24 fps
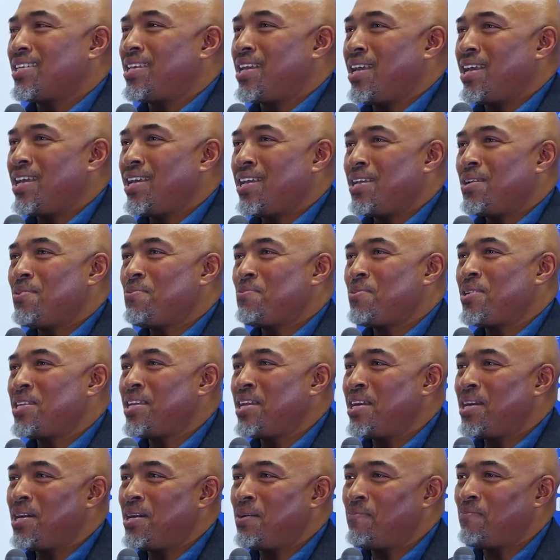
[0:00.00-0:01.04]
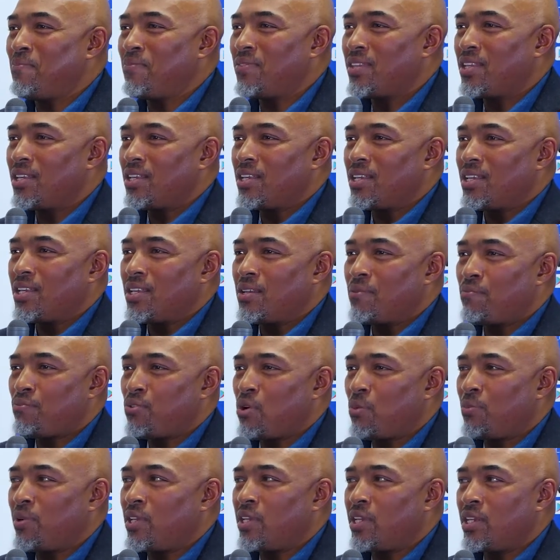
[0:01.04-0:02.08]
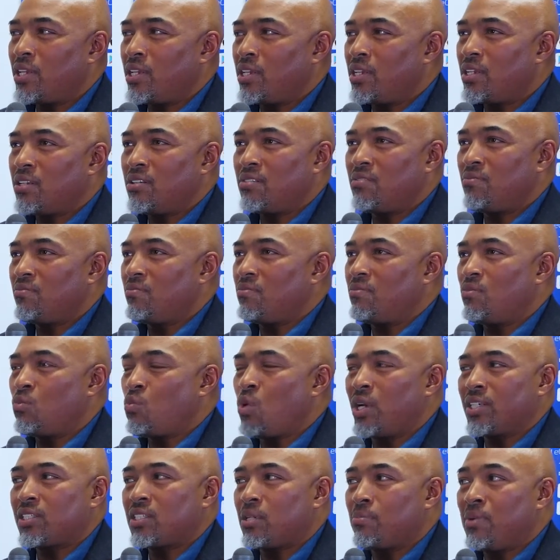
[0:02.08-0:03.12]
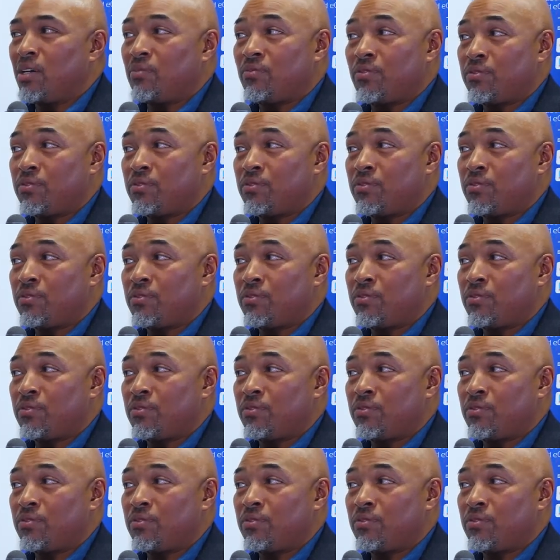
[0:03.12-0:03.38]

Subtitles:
yeah, we probably once a month,